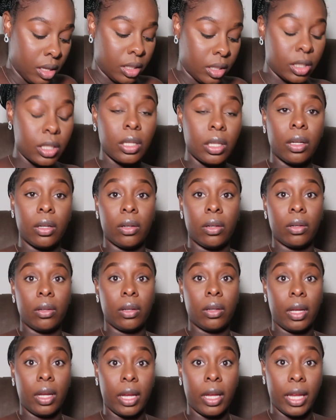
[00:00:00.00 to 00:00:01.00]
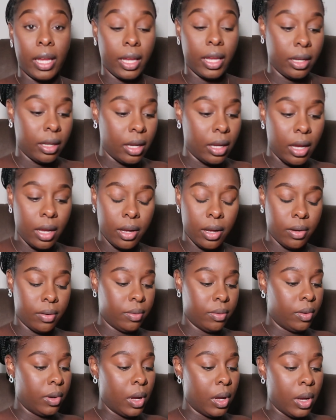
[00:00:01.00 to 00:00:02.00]
So again,
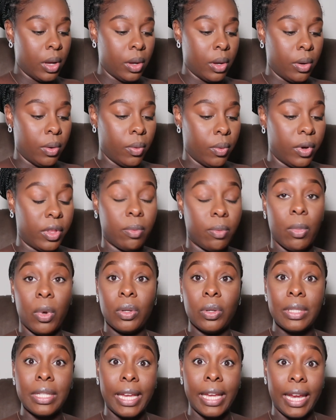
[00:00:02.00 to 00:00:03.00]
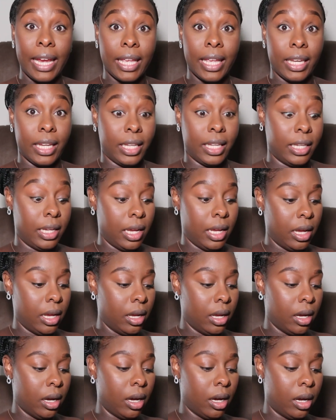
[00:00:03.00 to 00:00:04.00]
with most Canon
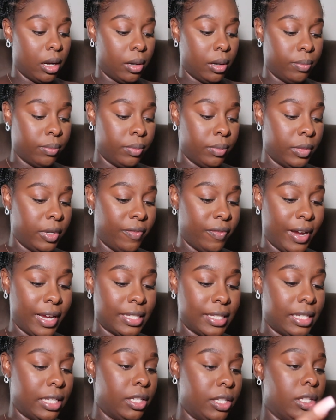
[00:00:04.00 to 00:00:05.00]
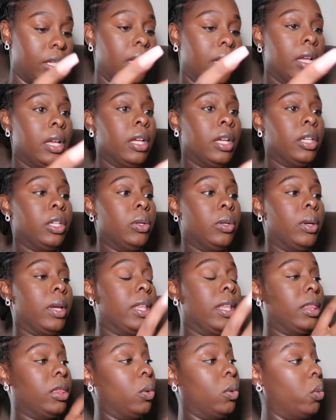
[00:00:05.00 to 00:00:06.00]
devices, you
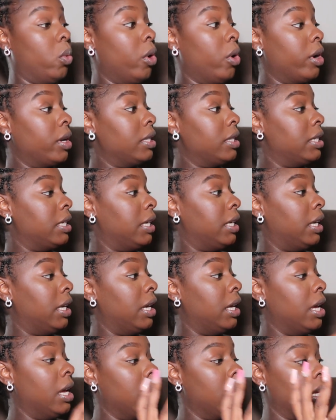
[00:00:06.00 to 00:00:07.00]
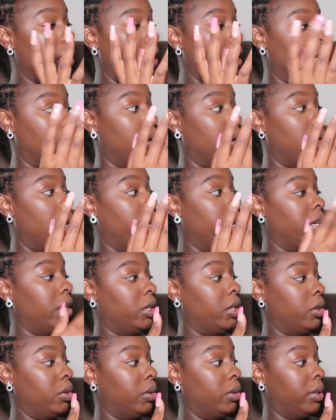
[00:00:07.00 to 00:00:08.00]
get the warranty. You know, all you
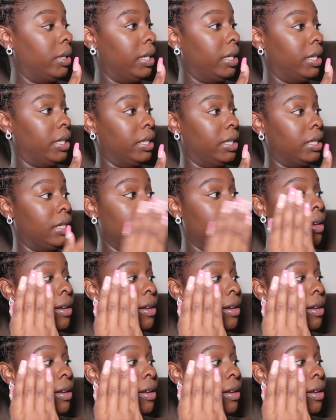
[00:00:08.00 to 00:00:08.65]
do is